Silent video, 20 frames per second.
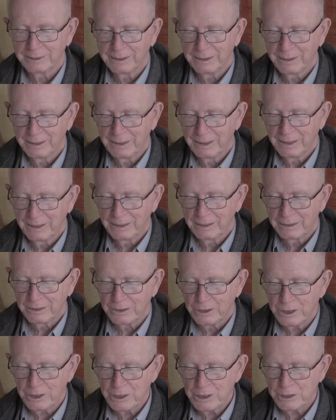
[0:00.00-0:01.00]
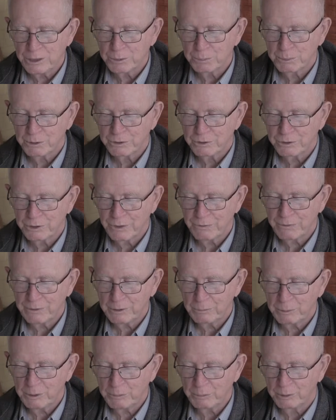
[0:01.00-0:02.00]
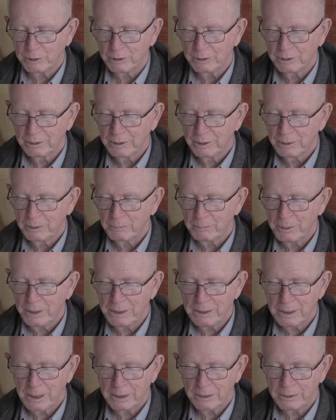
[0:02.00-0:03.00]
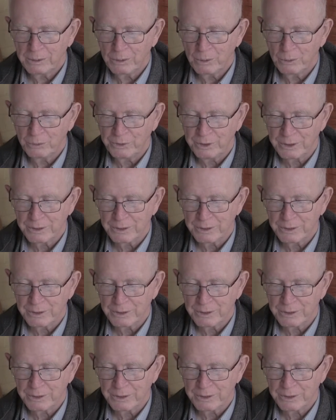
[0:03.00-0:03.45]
These specific people may not know this,